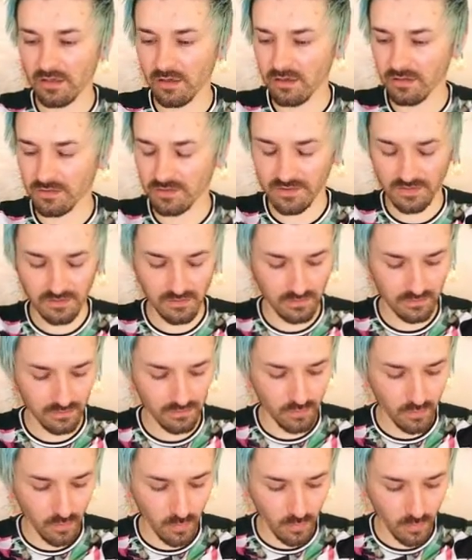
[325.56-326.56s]
god,
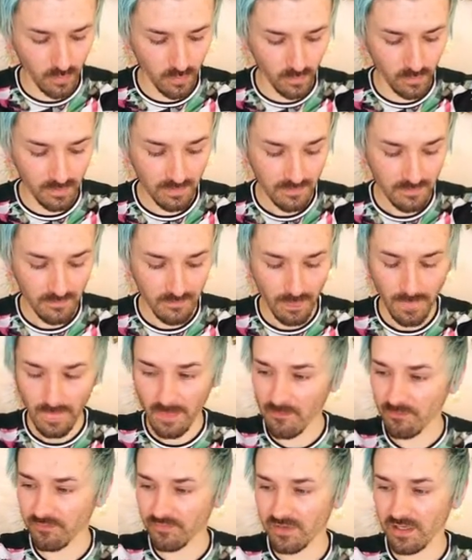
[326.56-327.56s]
no!
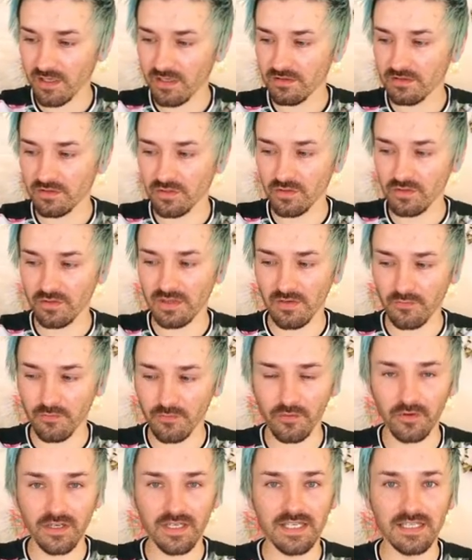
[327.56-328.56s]
You know that
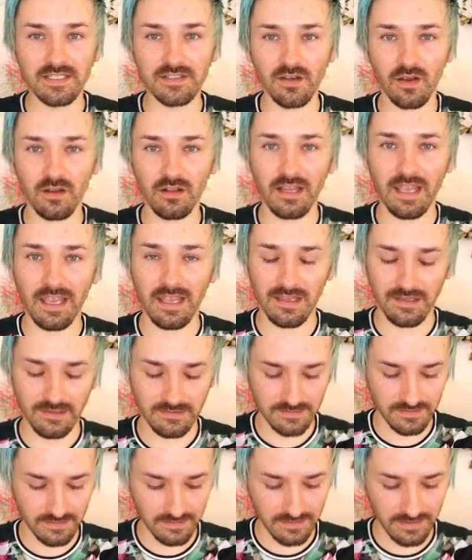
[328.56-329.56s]
freaky doll
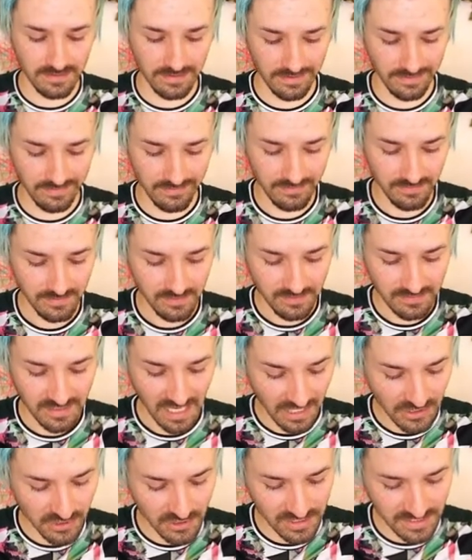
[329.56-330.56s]
head thing? They
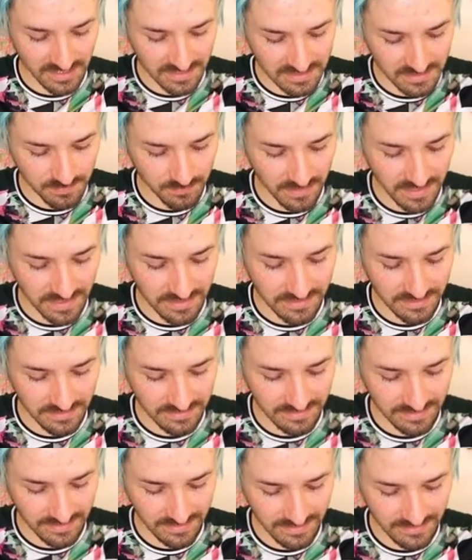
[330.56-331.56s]
actually explain it
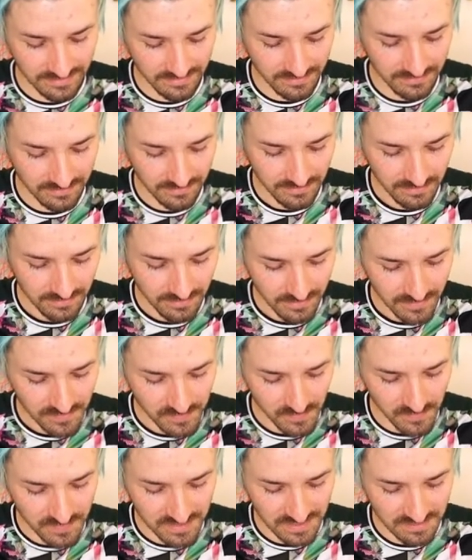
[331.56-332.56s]
in here.
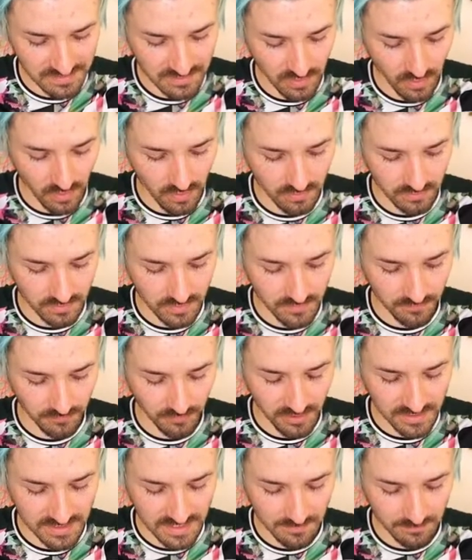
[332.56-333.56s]
So it says, dolls,
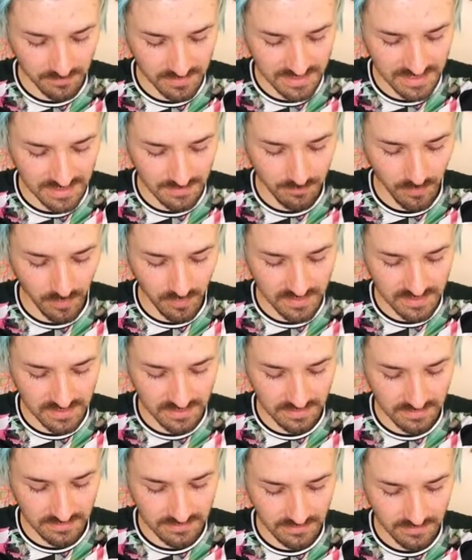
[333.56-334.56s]
for example, see box
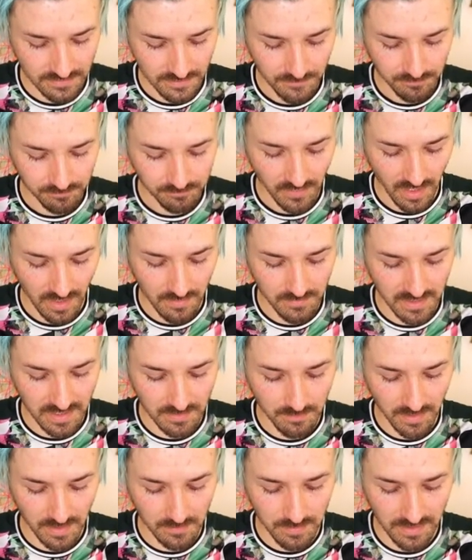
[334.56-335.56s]
lid, are
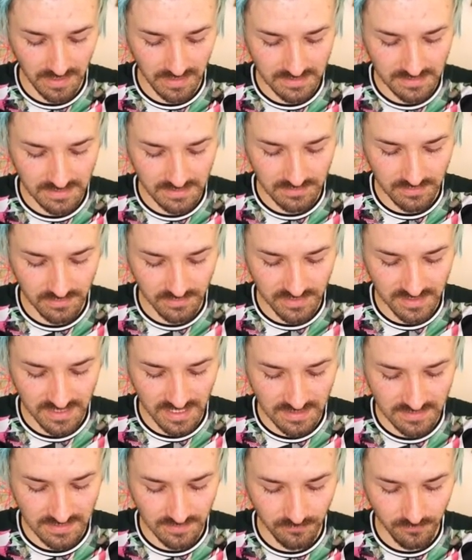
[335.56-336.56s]
made by placing
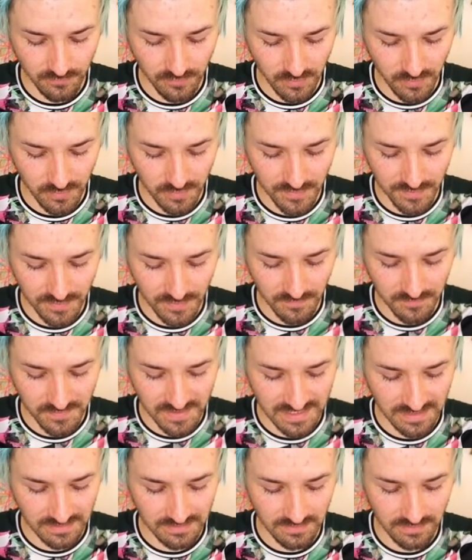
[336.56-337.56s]
successive rows of
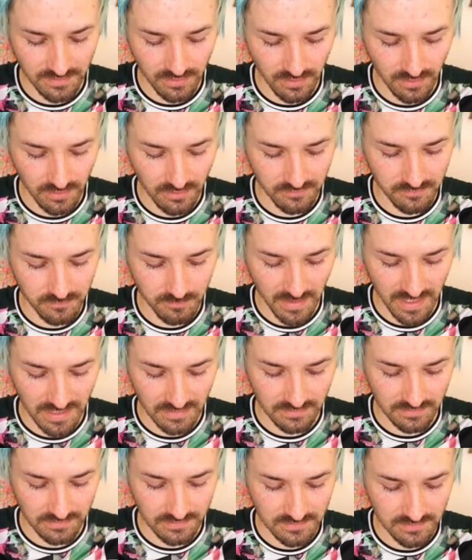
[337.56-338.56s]
slightly curved
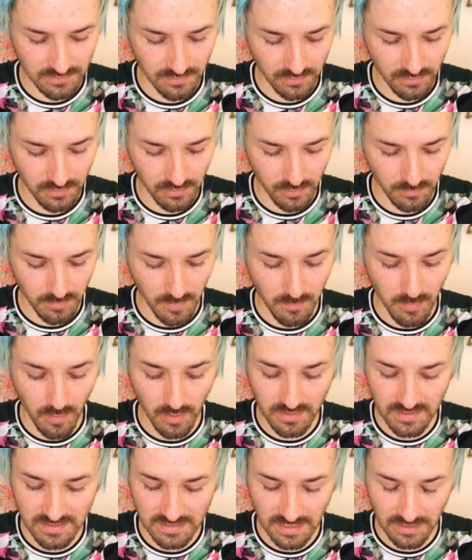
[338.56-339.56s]
petals up a
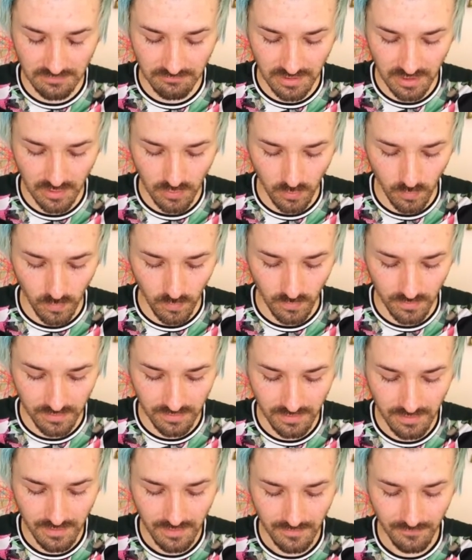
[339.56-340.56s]
polystyrene
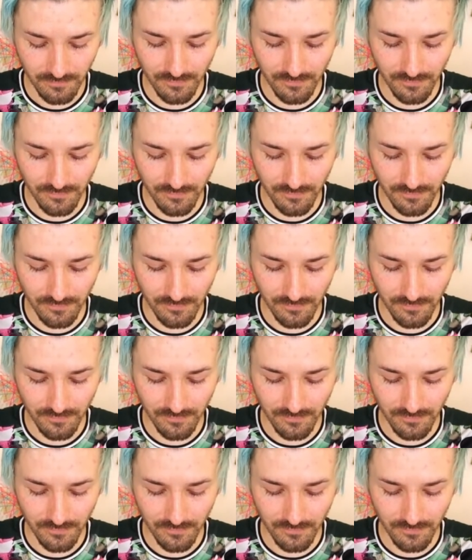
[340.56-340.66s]
cone.